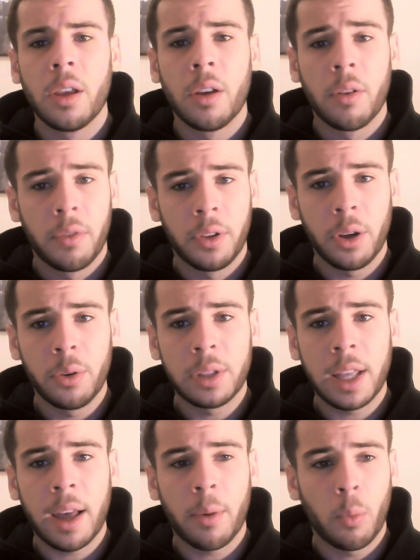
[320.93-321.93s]
For those
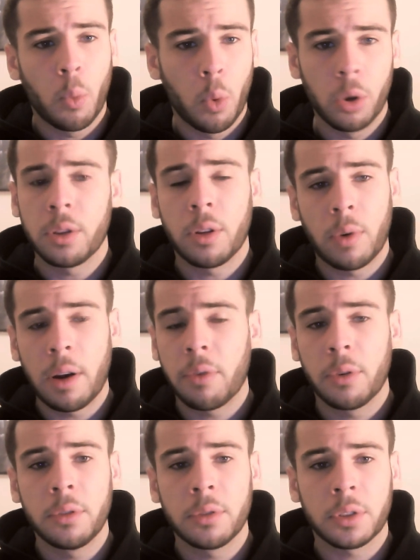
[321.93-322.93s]
that want the
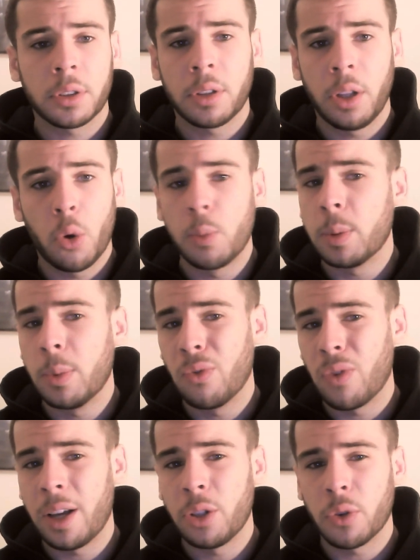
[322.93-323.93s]
reference, the optimal
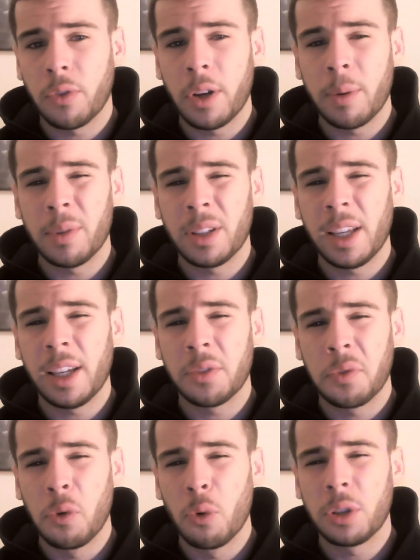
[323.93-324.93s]
range of vitamin D is
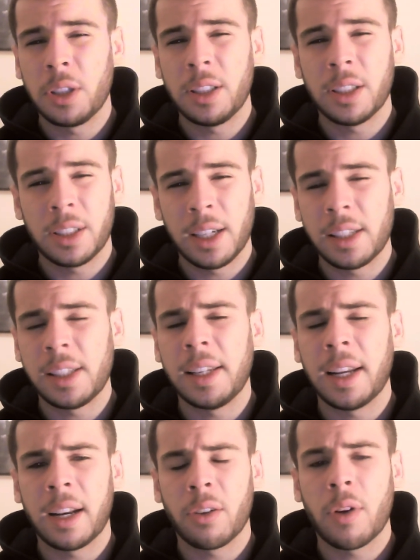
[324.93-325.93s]
40 to 60
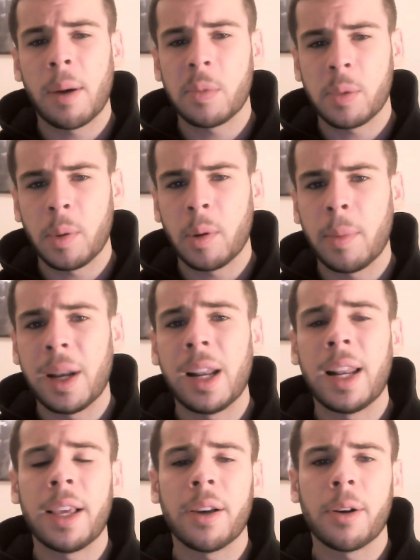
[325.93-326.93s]
nanograms per
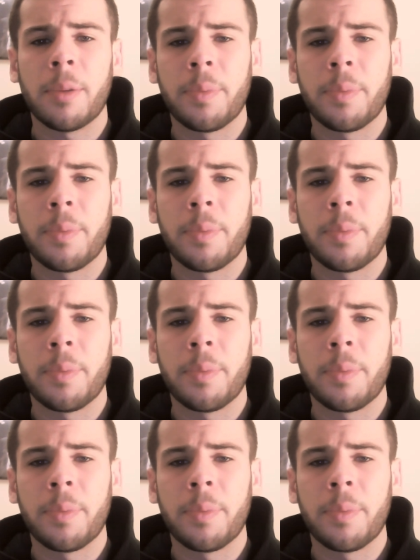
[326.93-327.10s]
milliliter.